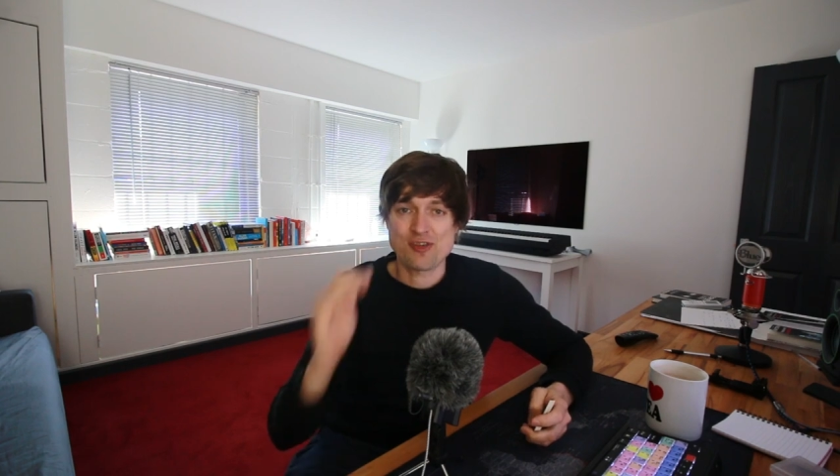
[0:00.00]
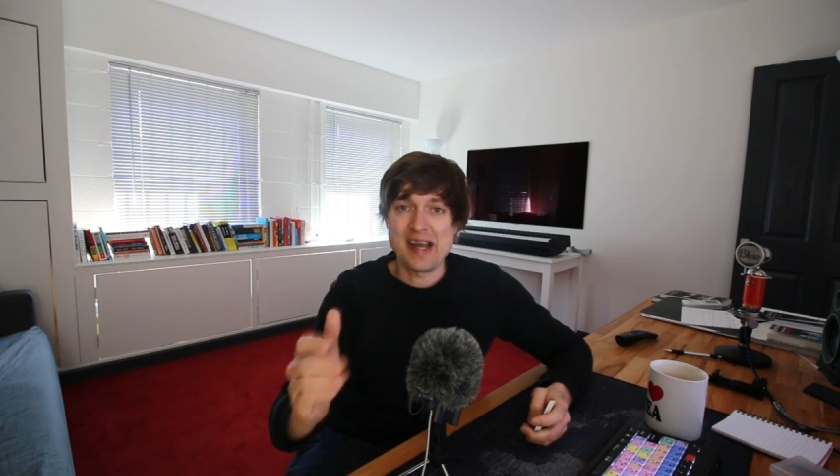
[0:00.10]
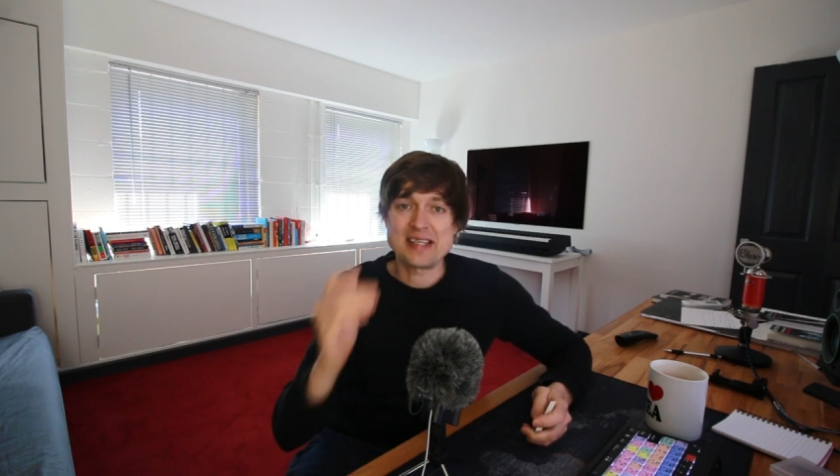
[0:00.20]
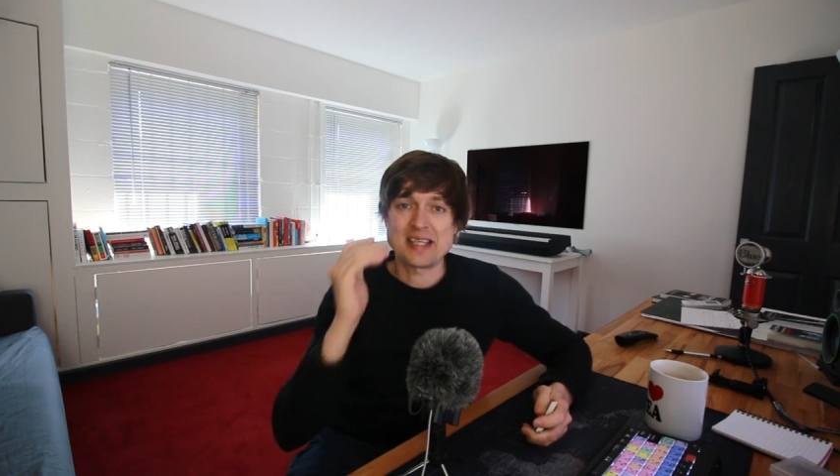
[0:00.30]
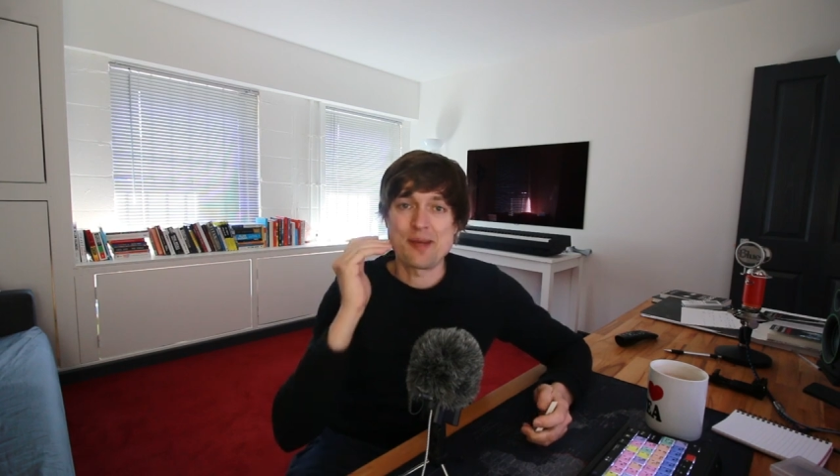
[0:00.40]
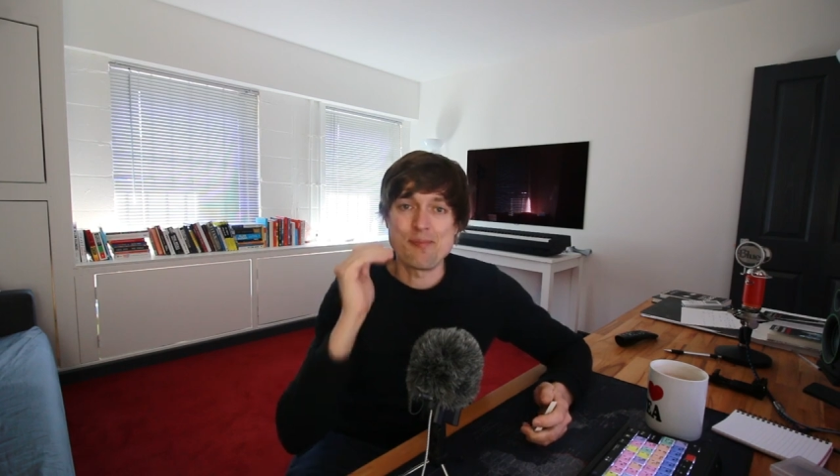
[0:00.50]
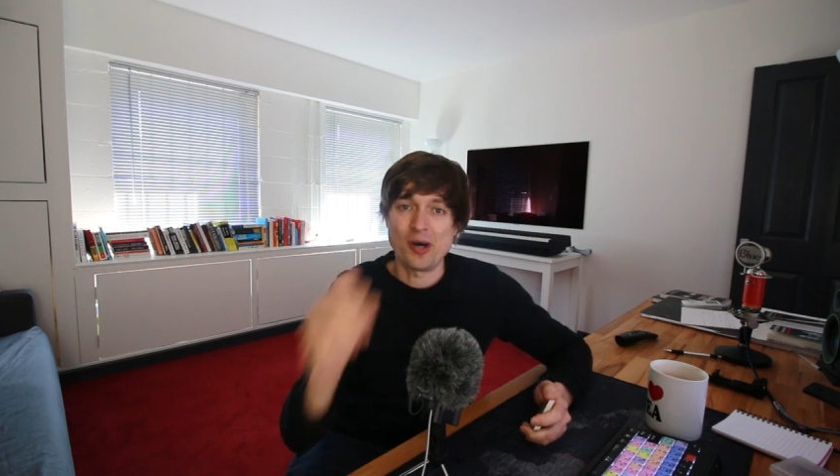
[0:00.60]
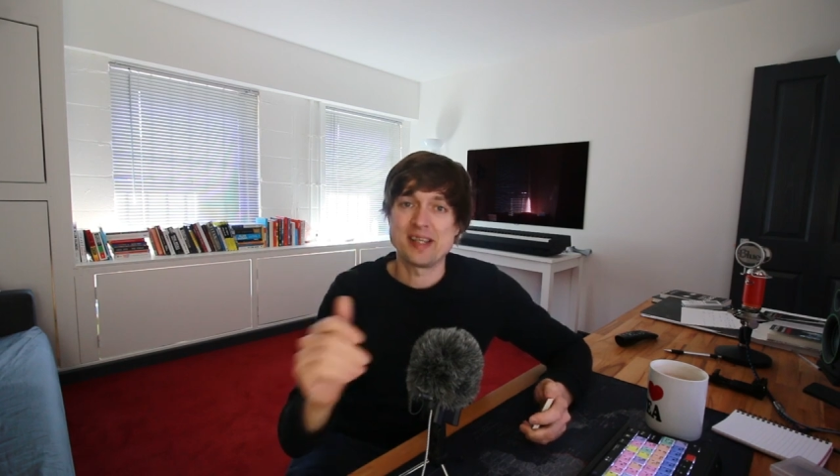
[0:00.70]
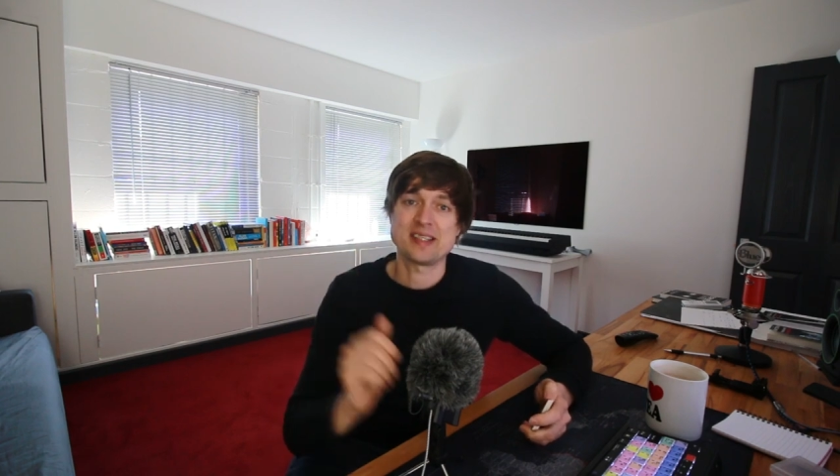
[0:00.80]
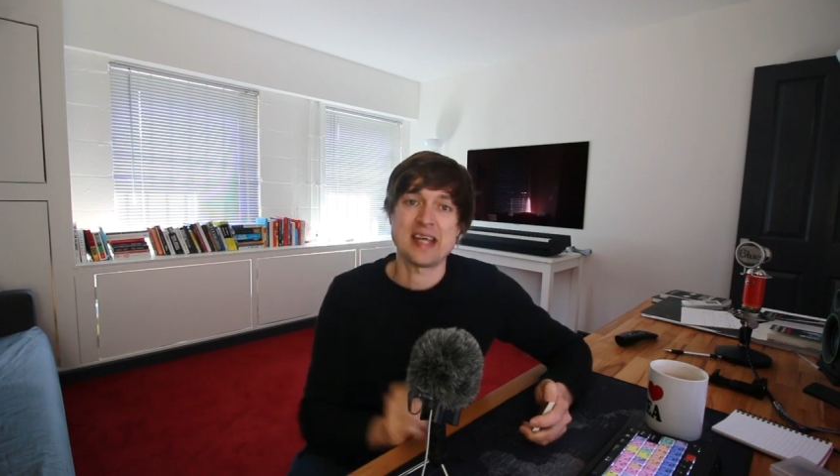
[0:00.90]
traits and
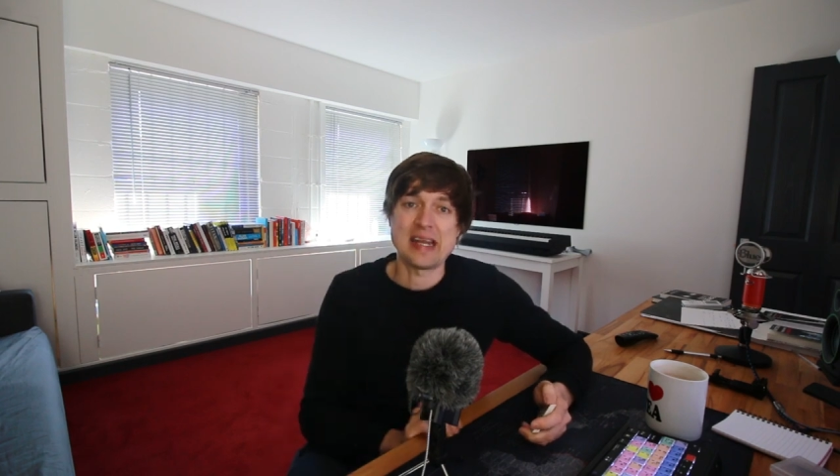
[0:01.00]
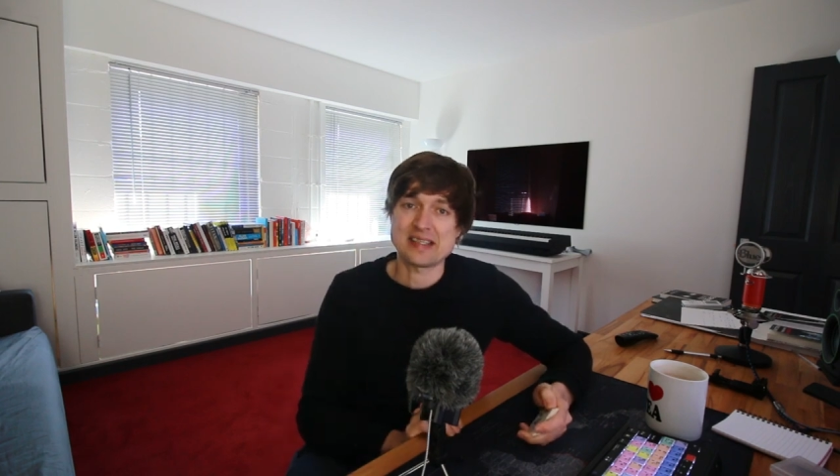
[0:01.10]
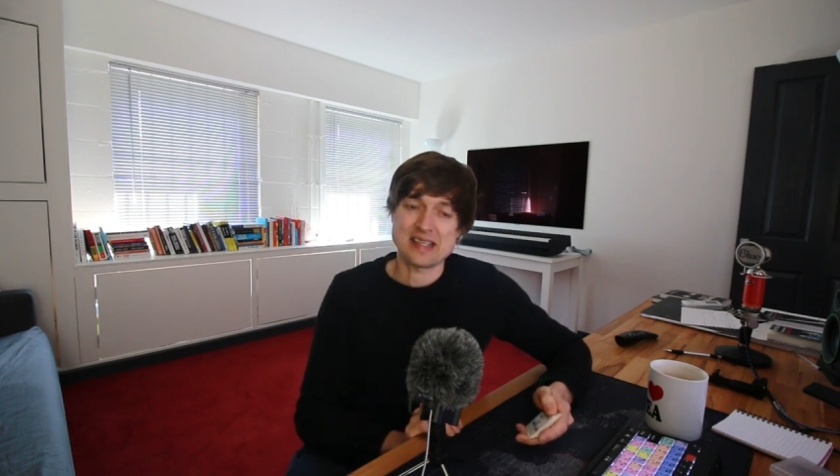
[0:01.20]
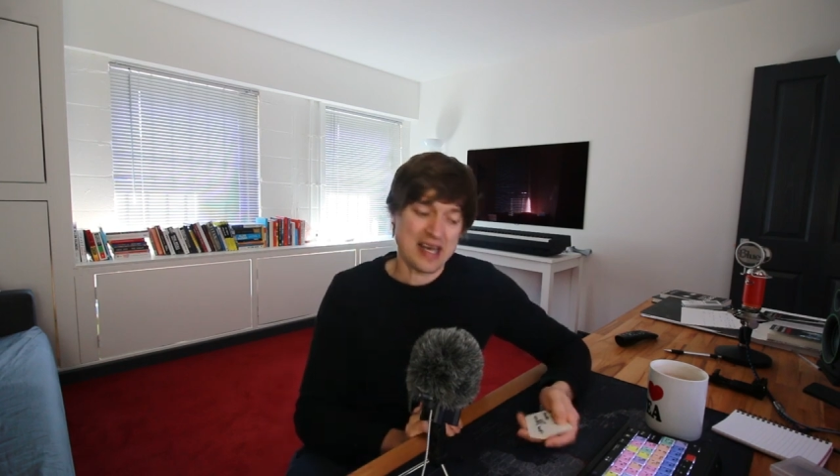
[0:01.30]
mindsets.